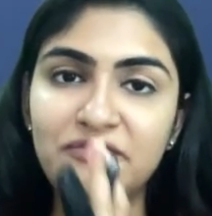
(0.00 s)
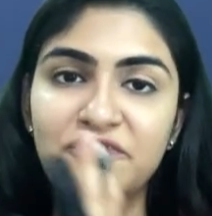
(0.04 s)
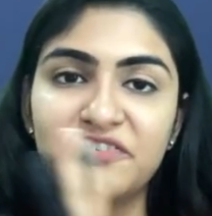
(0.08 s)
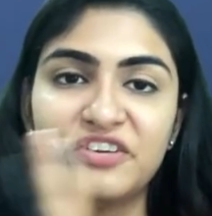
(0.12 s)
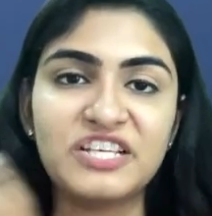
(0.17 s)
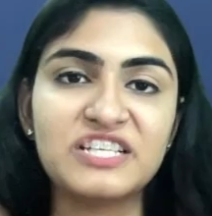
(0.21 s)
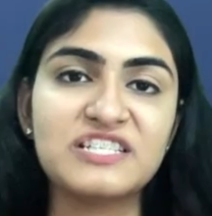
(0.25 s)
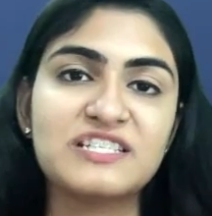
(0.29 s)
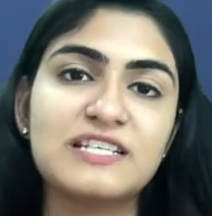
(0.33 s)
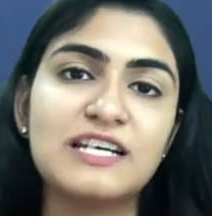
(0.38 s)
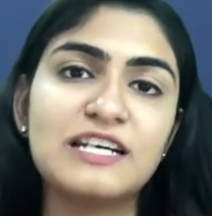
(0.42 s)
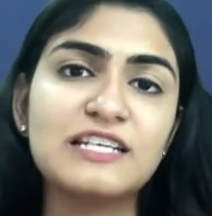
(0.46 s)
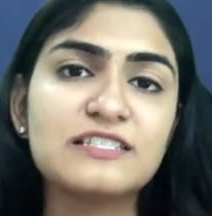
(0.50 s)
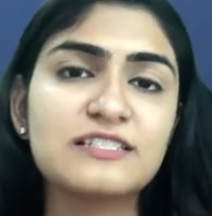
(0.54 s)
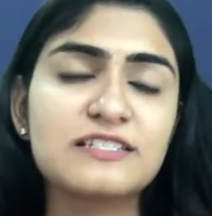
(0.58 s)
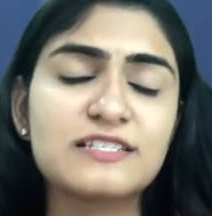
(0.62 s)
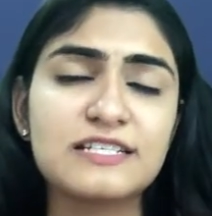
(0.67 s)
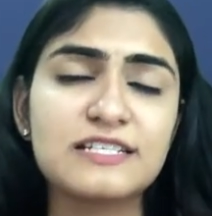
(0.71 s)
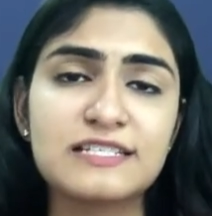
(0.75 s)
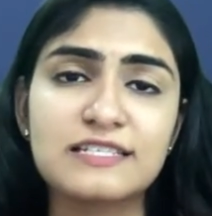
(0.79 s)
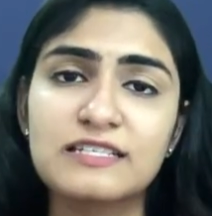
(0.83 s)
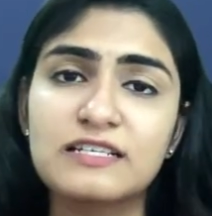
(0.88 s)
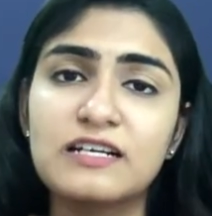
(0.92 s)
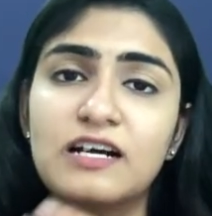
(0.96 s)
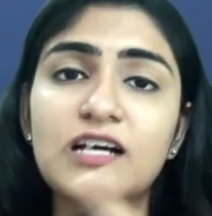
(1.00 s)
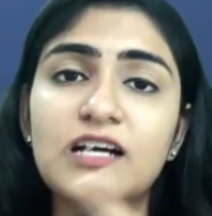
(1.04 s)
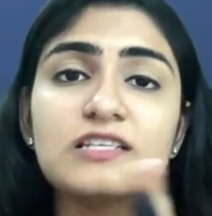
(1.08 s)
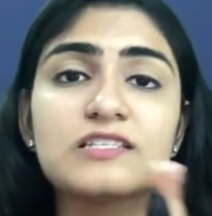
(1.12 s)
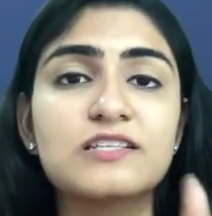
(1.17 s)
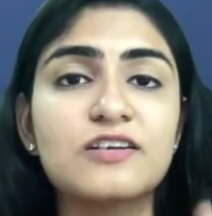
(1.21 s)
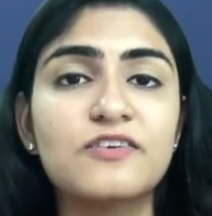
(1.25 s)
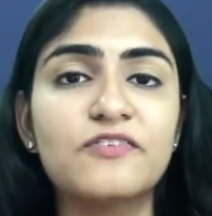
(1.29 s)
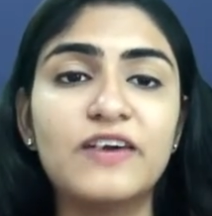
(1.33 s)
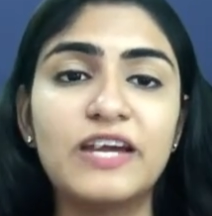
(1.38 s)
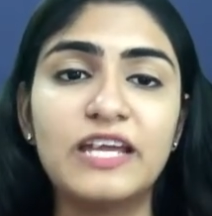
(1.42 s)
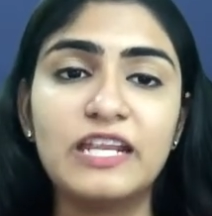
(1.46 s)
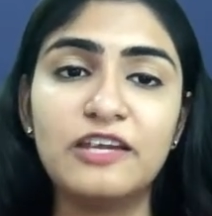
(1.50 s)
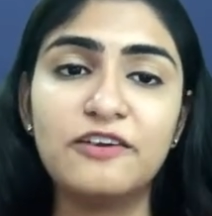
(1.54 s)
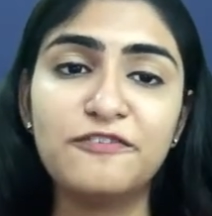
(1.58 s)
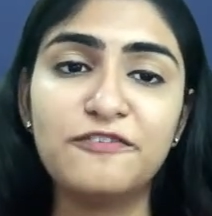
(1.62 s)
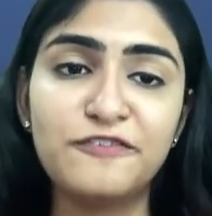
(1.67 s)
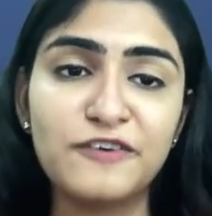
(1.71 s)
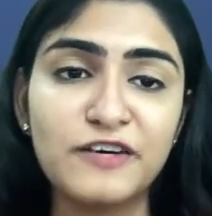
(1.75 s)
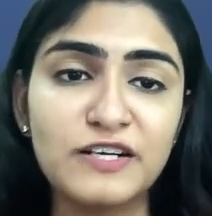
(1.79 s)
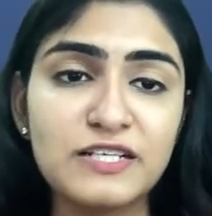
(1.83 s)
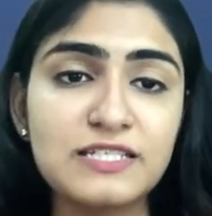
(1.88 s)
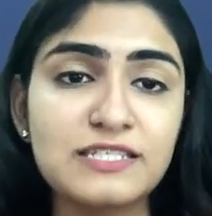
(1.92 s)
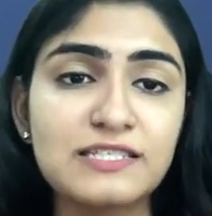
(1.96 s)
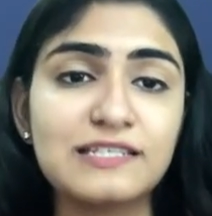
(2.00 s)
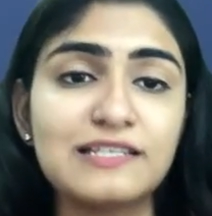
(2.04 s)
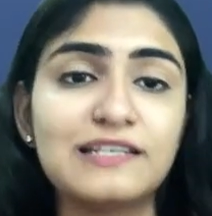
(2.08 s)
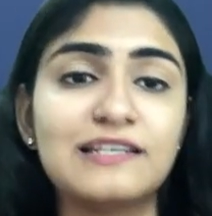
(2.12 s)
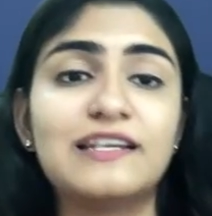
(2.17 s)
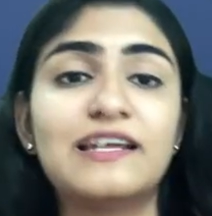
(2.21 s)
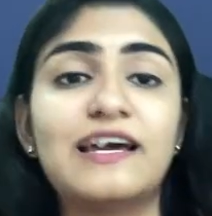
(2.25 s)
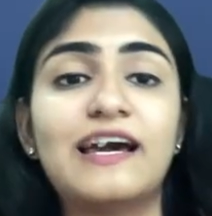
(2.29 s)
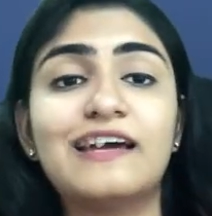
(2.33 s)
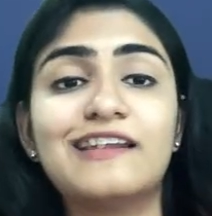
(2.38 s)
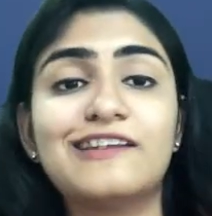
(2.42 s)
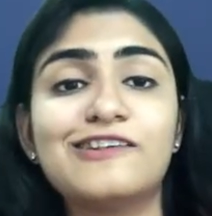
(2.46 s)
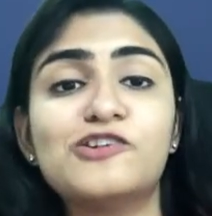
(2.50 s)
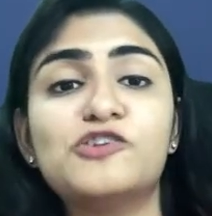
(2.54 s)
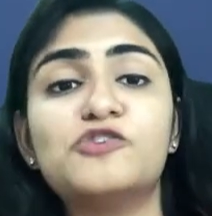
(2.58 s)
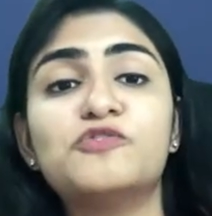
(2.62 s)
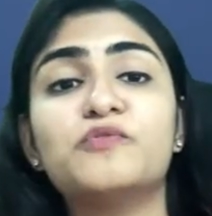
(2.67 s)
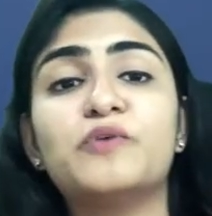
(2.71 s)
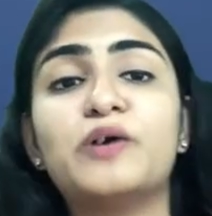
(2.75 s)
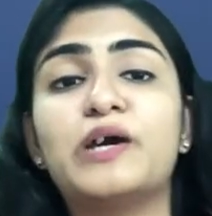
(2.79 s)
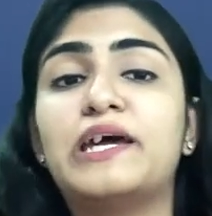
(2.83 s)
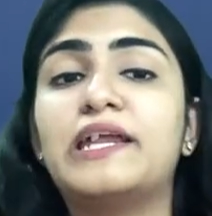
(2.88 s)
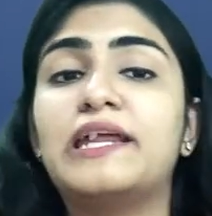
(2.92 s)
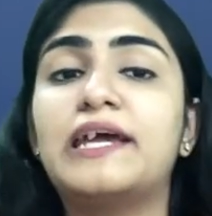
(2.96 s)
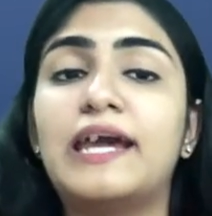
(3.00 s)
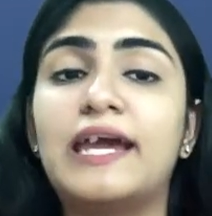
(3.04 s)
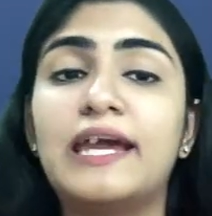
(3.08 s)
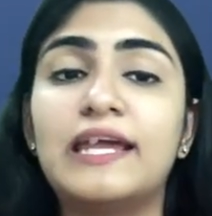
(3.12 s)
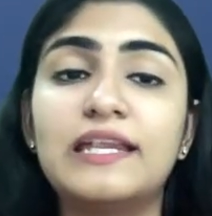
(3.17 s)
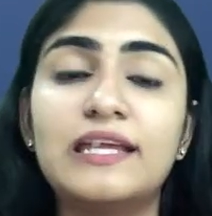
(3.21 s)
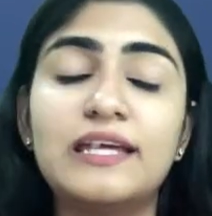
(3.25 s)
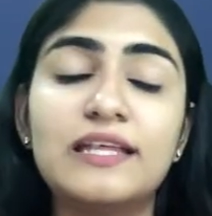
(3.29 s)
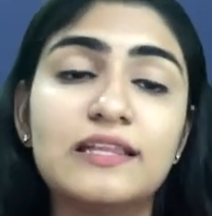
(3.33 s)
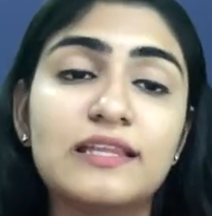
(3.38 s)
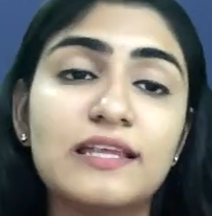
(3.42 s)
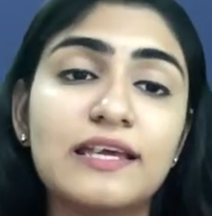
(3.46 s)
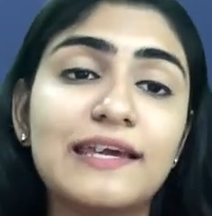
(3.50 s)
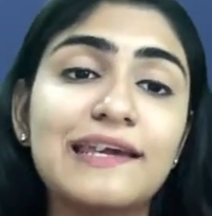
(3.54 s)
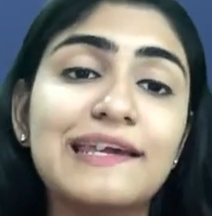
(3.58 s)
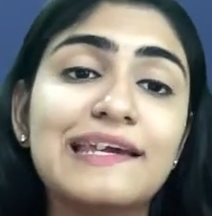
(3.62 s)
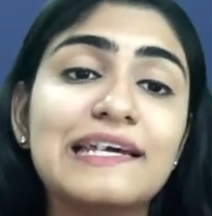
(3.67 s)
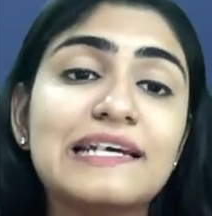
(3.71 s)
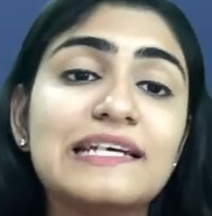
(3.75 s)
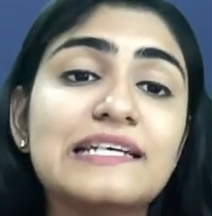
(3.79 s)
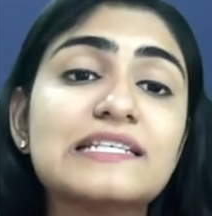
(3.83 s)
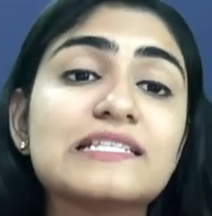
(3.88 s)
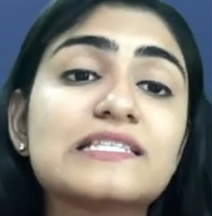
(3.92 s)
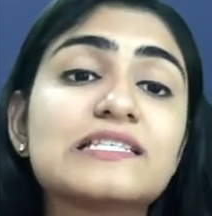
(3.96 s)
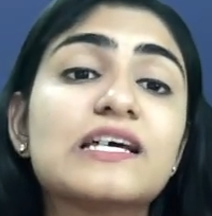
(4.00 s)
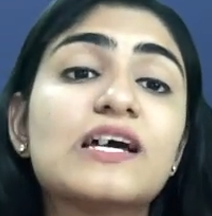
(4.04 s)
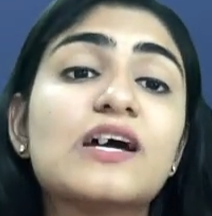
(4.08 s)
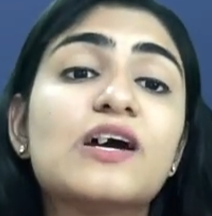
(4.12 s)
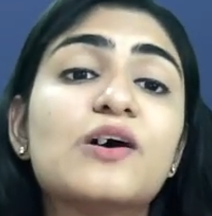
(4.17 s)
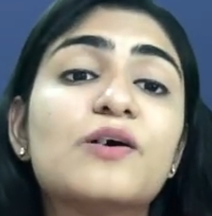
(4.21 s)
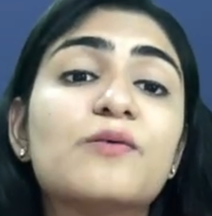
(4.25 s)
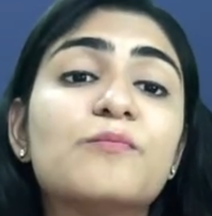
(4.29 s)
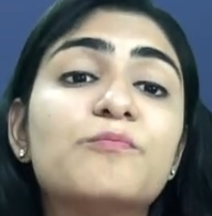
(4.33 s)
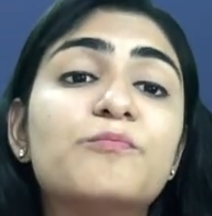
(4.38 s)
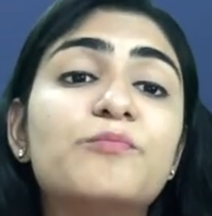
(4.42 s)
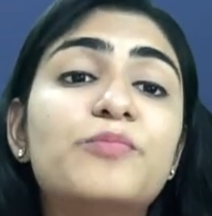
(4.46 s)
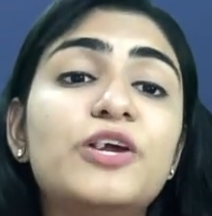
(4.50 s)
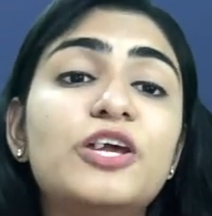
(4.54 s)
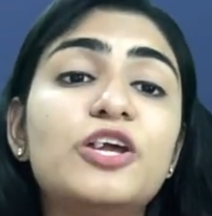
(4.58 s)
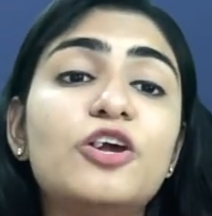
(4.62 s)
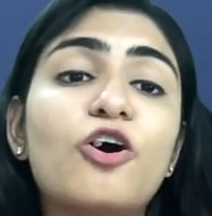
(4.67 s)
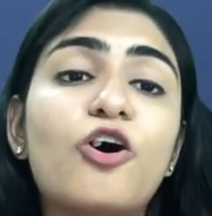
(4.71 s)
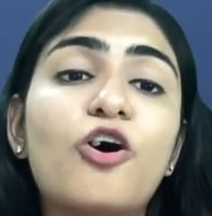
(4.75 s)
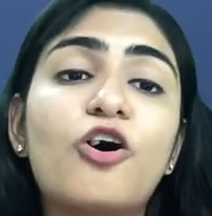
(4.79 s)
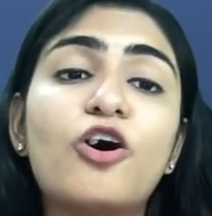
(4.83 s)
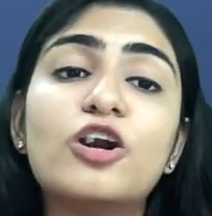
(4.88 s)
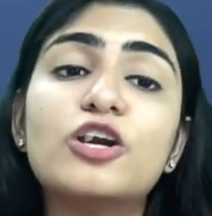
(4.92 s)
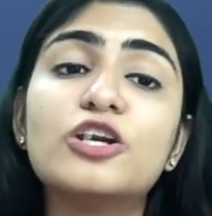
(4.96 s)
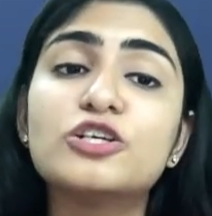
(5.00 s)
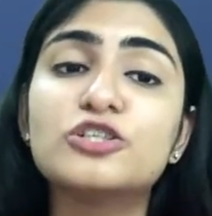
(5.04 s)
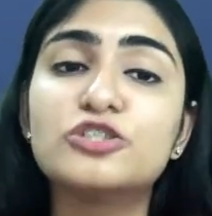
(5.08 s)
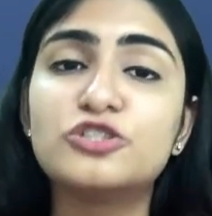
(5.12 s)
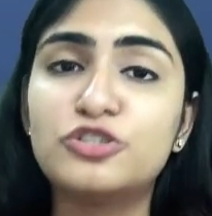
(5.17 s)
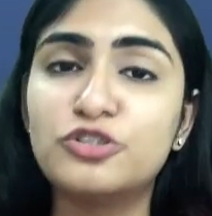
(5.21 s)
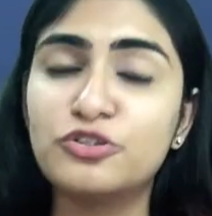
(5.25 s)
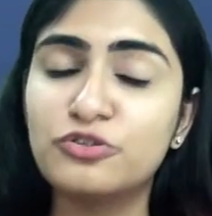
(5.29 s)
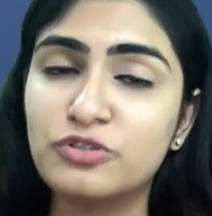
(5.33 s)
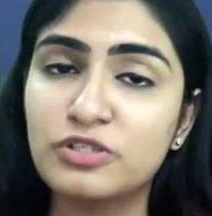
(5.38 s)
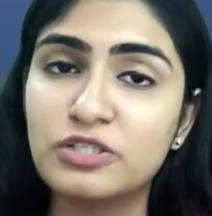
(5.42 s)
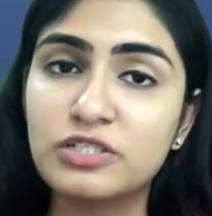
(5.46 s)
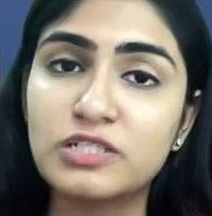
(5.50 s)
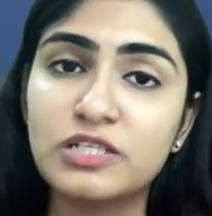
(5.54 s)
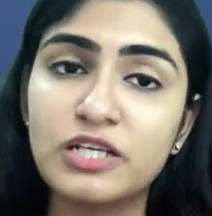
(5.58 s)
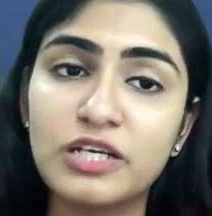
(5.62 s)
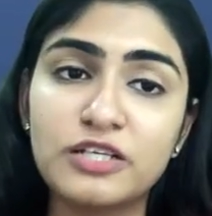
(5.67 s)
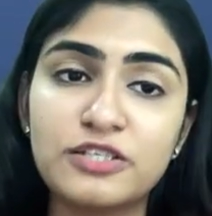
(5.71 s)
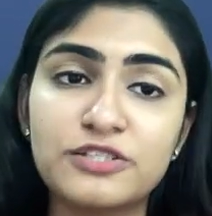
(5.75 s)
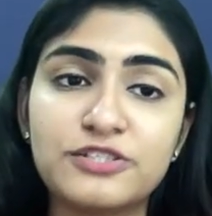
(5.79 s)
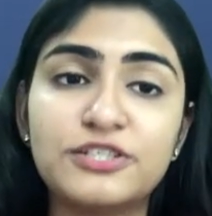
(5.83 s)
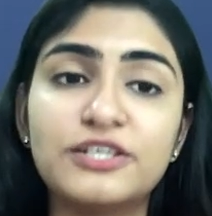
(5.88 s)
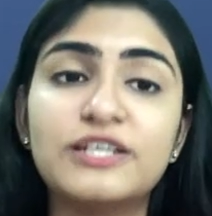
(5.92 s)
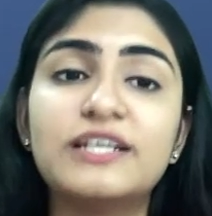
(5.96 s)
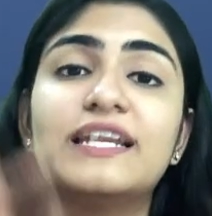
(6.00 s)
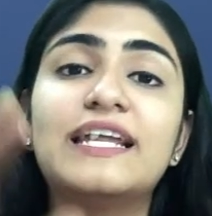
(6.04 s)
We just discussed the very first scenario where anything is beyond jurisdiction.